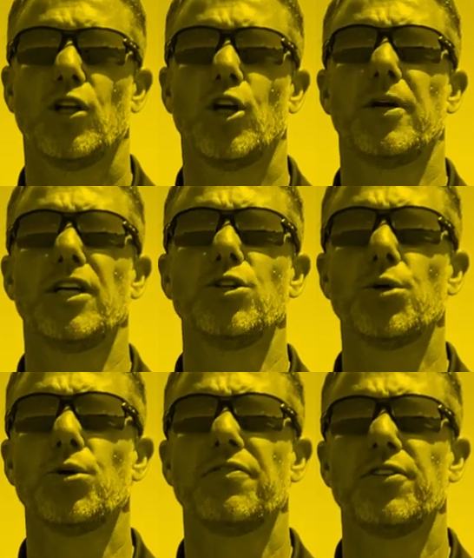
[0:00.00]
Hello everybody, Luke
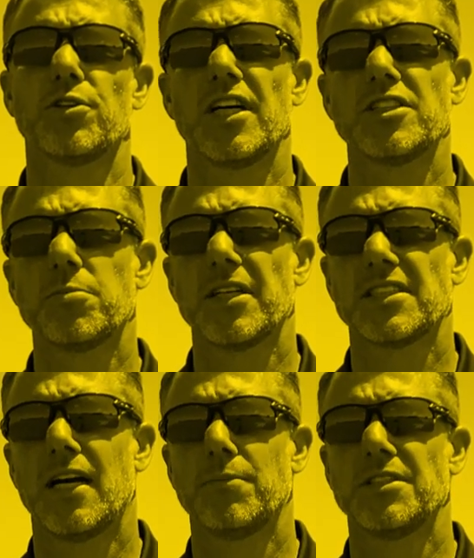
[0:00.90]
Schulte, Field Agronomist for Beck
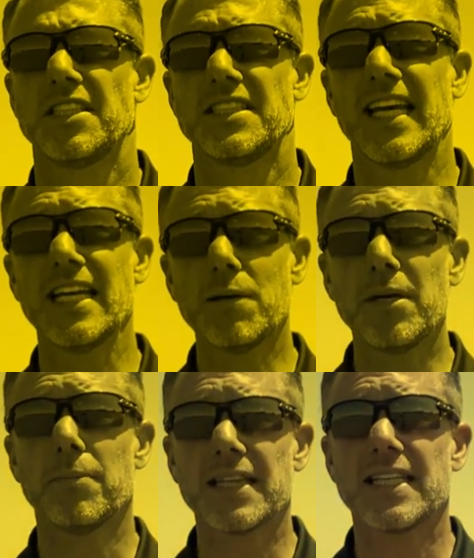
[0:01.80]
Hybrids. It's getting to
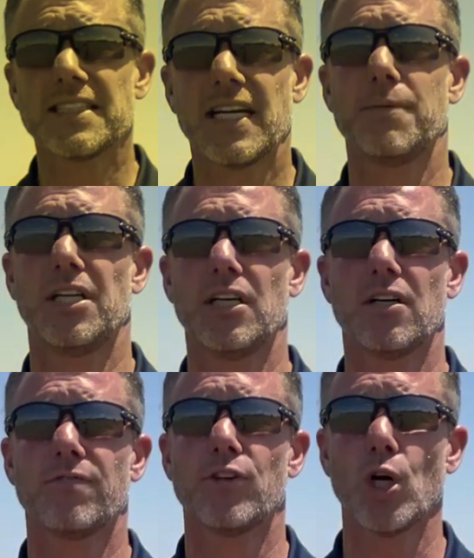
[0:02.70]
be about that time of the
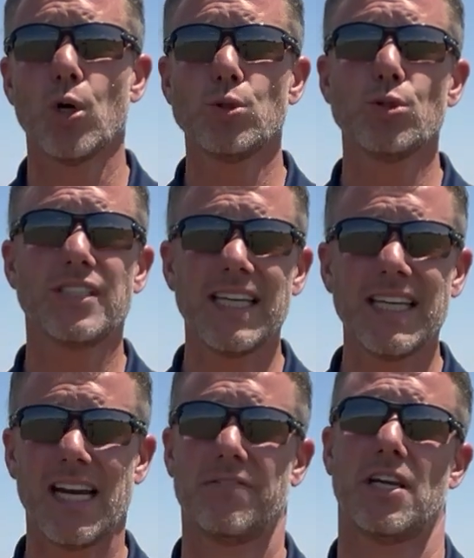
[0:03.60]
year for those who
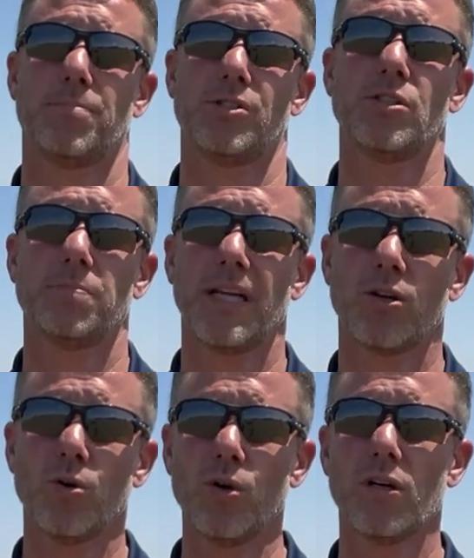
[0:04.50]
did have the opportunity to
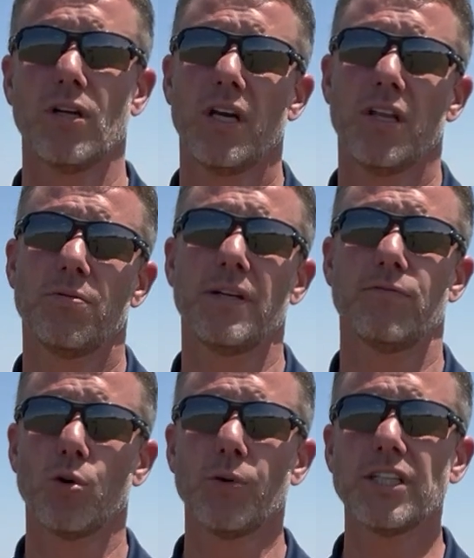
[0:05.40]
plant corn three and
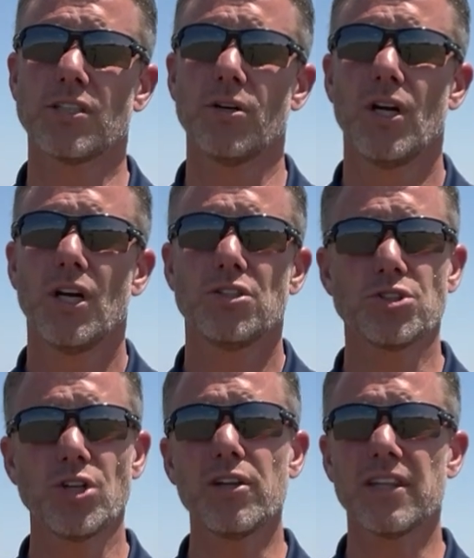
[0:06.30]
four weeks ago to
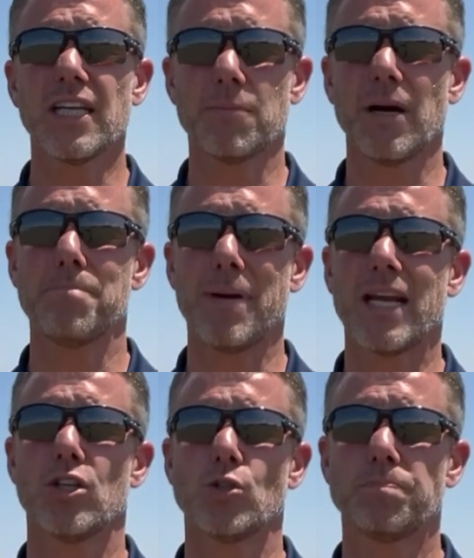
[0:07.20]
start thinking about
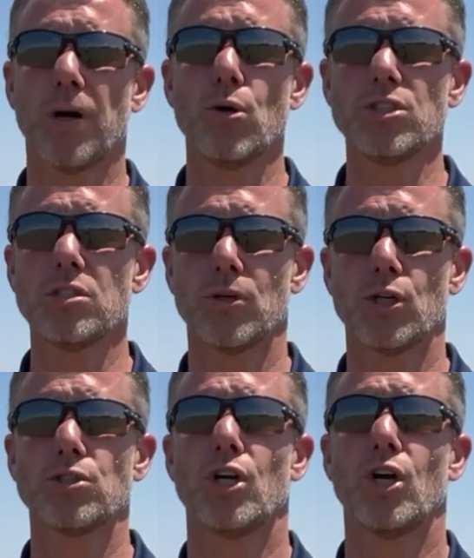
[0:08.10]
making those
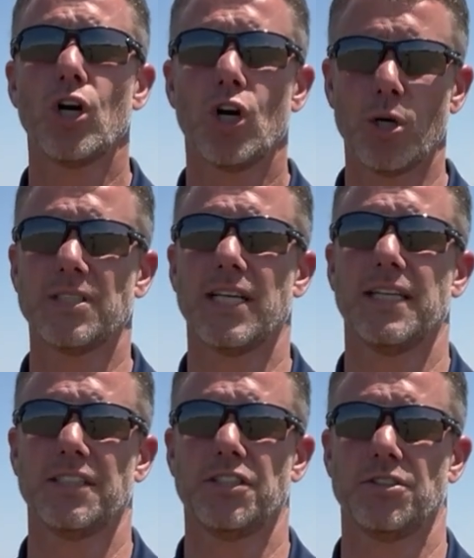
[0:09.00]
post-emerge
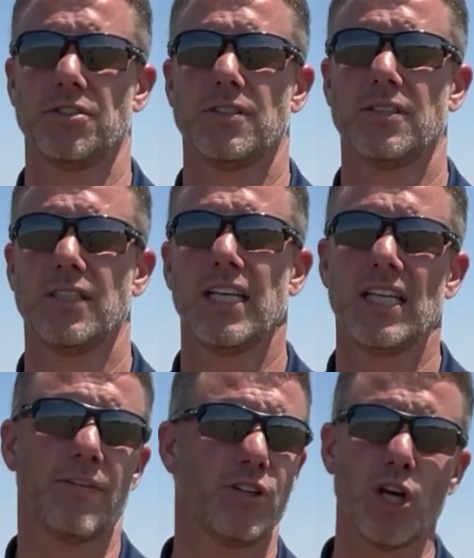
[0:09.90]
herbicide decisions.
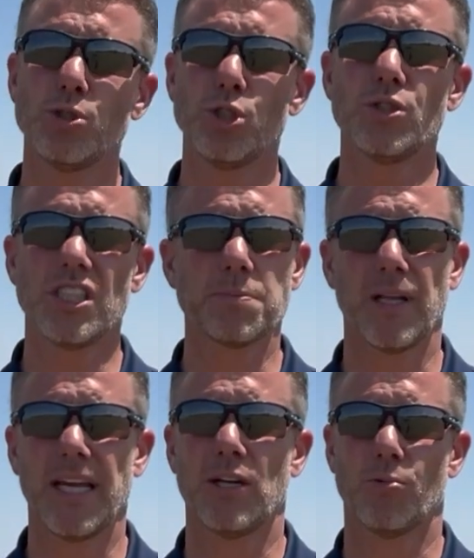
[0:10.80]
Now for those of you who just
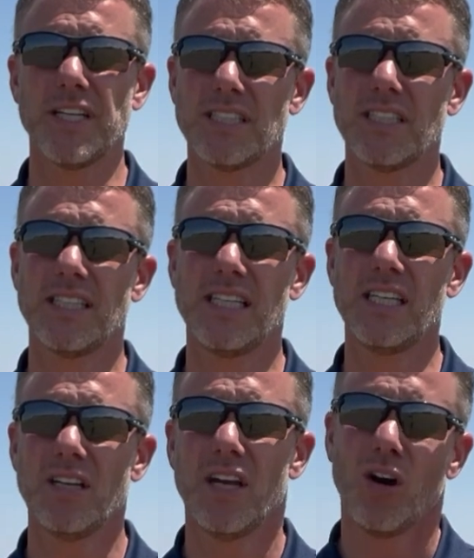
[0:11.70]
planted
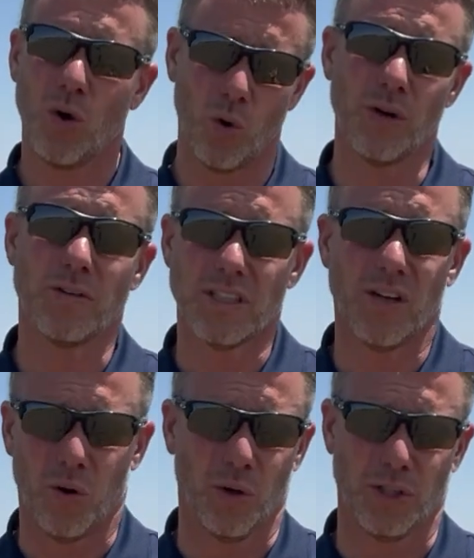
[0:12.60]
recently or,
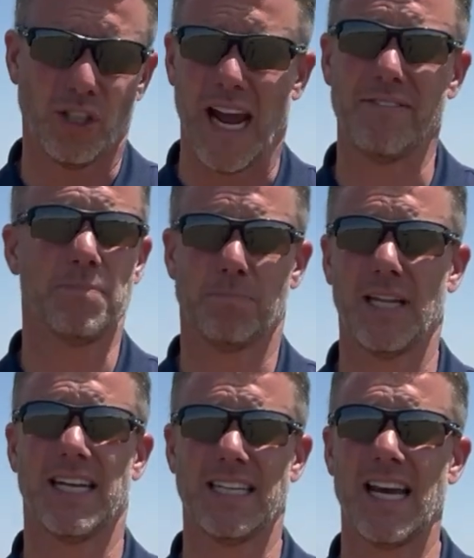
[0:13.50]
or you haven't even
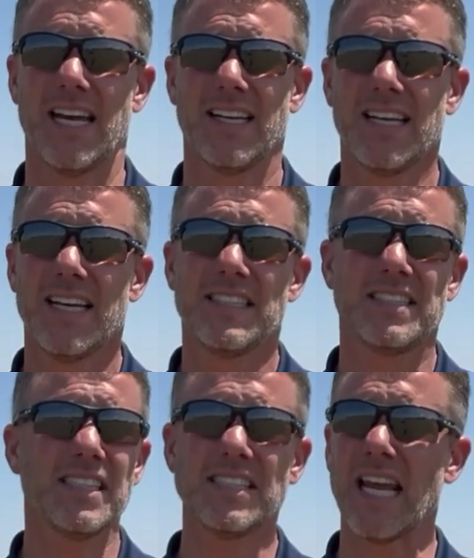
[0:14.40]
planted yet,
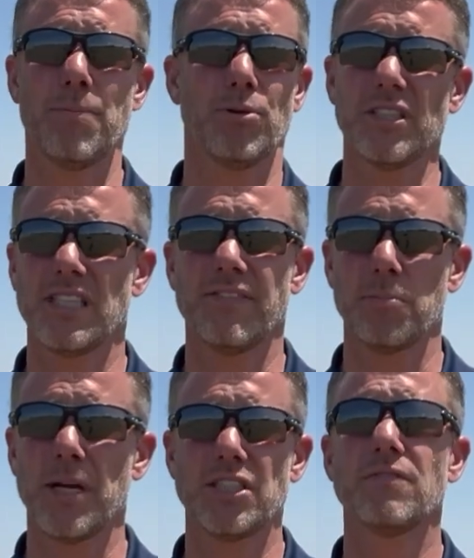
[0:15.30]
just table this
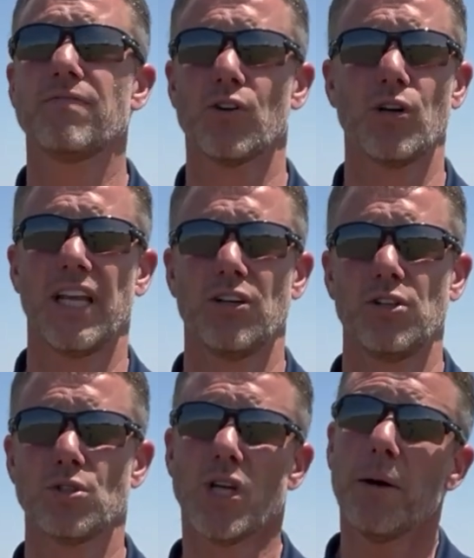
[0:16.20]
information for later
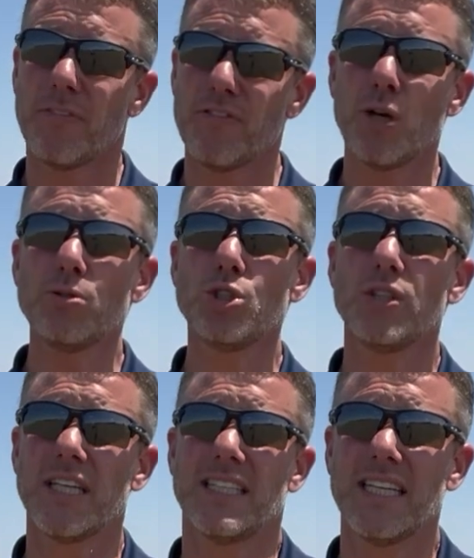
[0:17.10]
use. But for those of
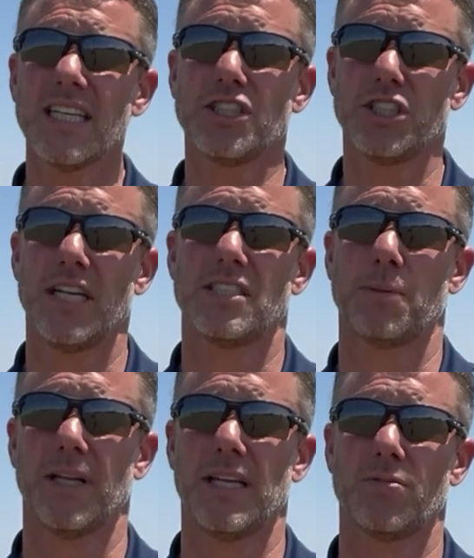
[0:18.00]
you that did get a chance
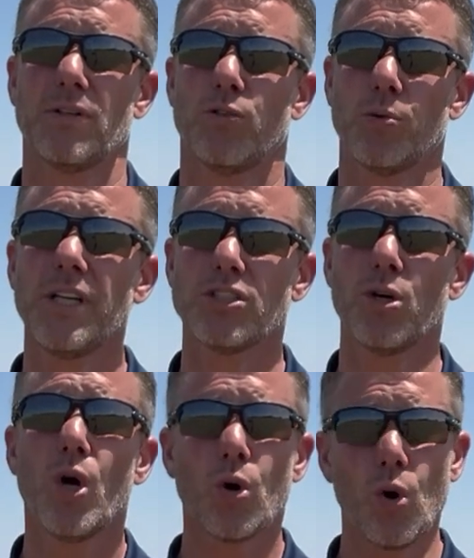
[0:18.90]
to plant three and four weeks
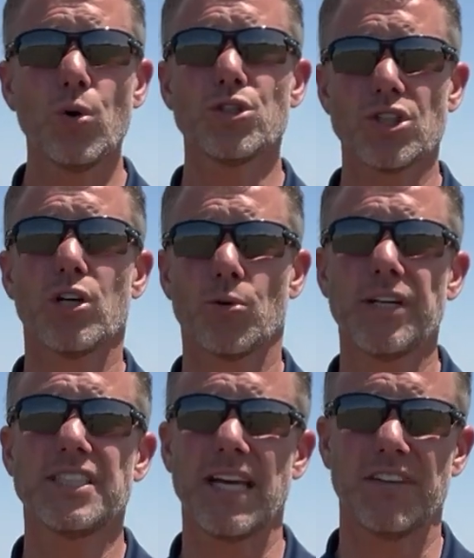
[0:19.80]
ago, corn's starting to
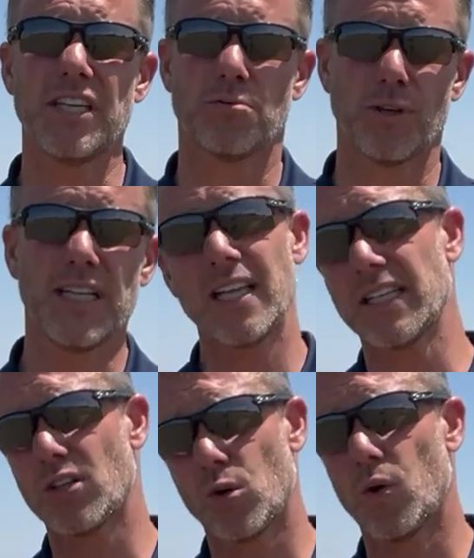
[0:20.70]
reach that V3
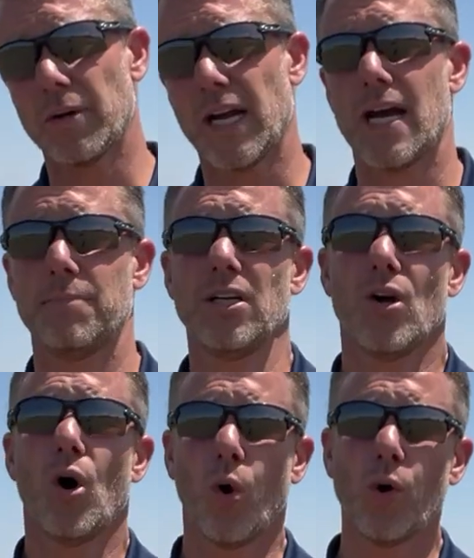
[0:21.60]
like the corn behind me
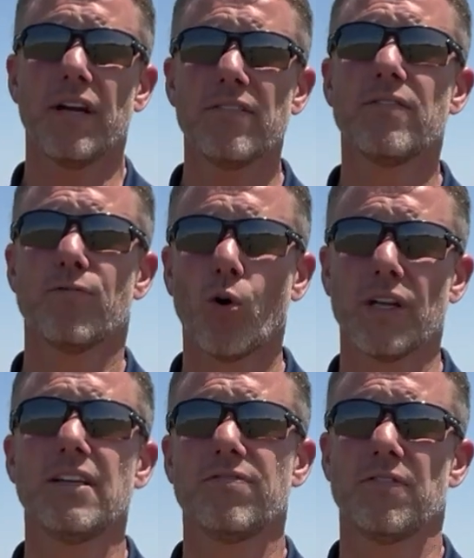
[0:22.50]
or even
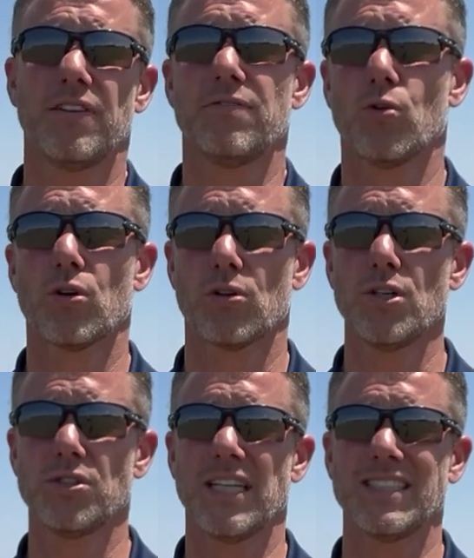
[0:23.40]
four leaf V4
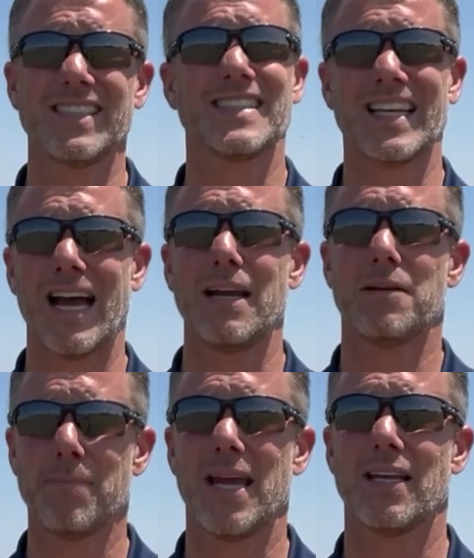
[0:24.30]
growth stage. It's time
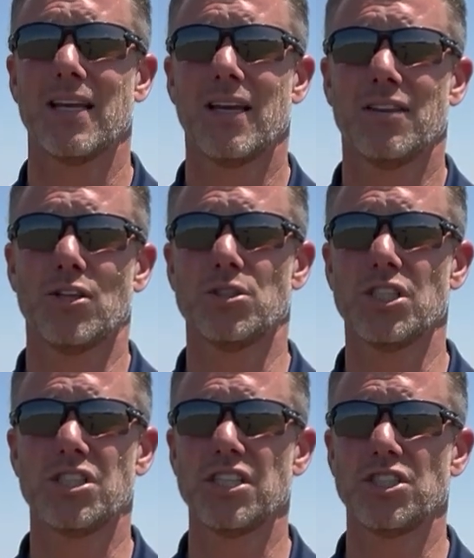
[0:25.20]
to make those
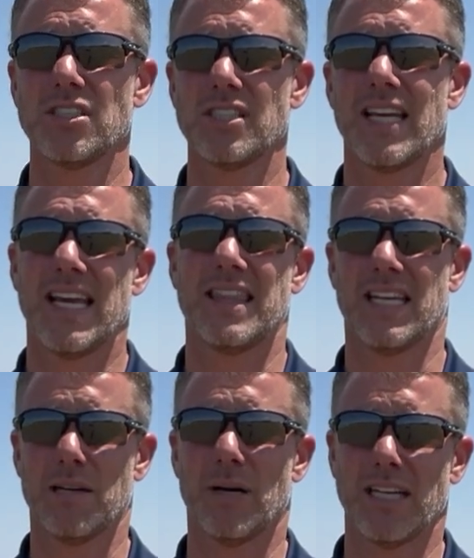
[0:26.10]
decisions and
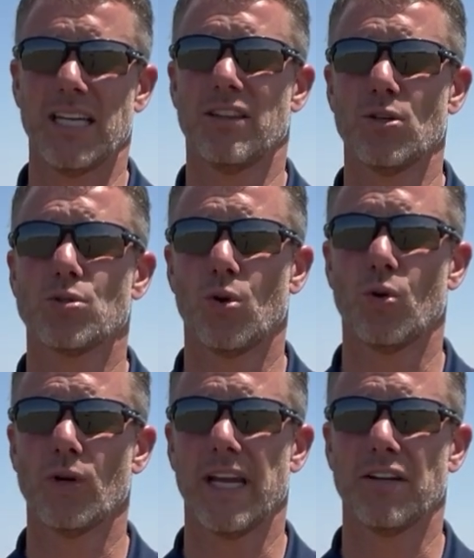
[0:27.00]
thinking about getting those
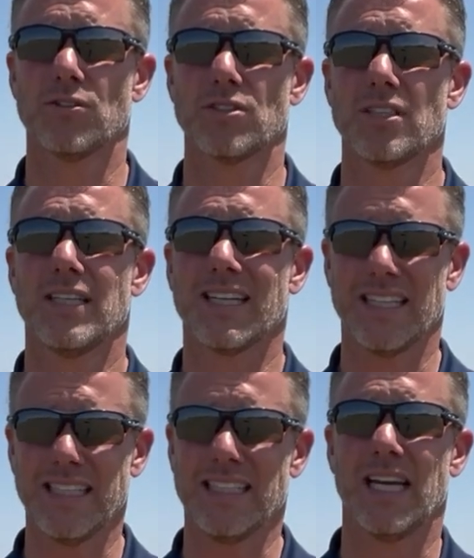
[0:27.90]
corn acres
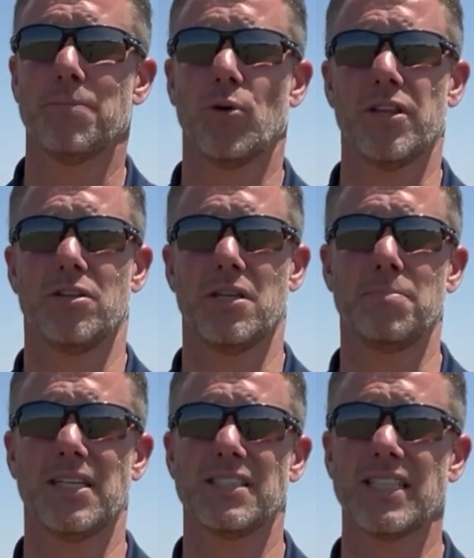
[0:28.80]
cleaned up, whether they
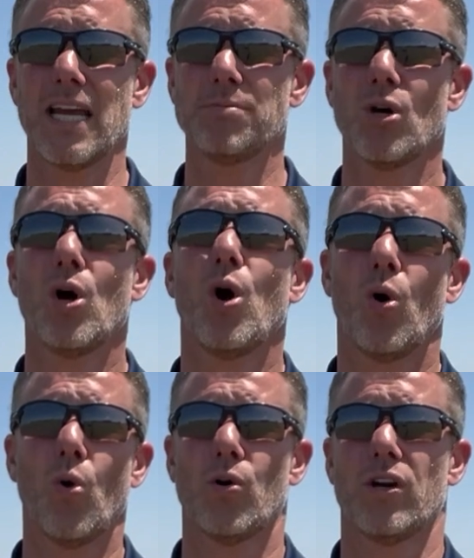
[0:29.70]
be escapes
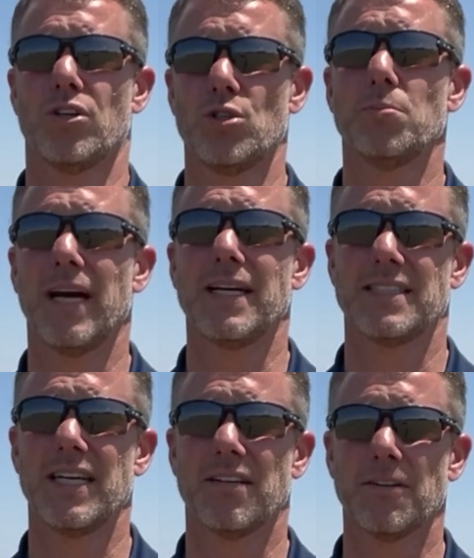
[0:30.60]
or on a
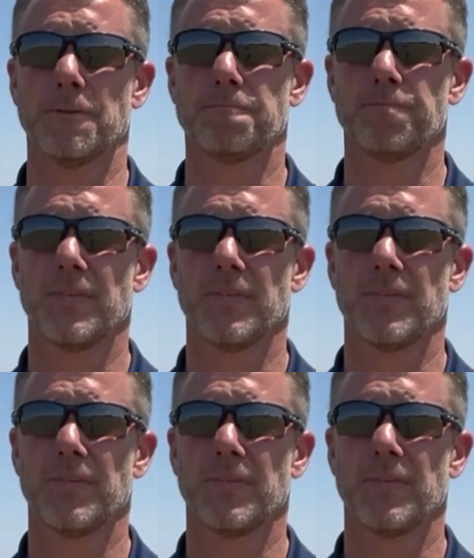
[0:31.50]
two-pass acre.